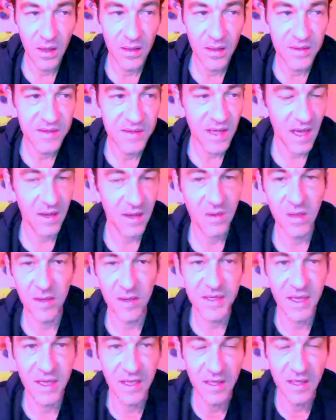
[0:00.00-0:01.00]
See how
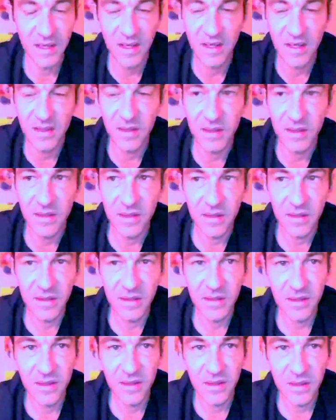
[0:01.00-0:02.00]
close I can get
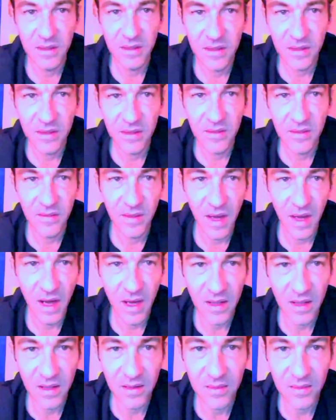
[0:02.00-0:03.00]
the
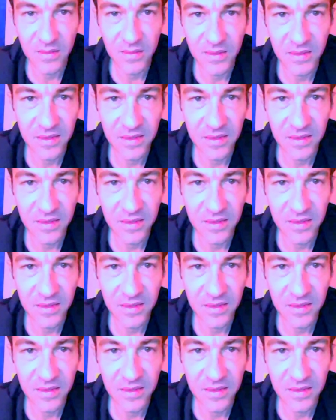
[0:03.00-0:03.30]
hollow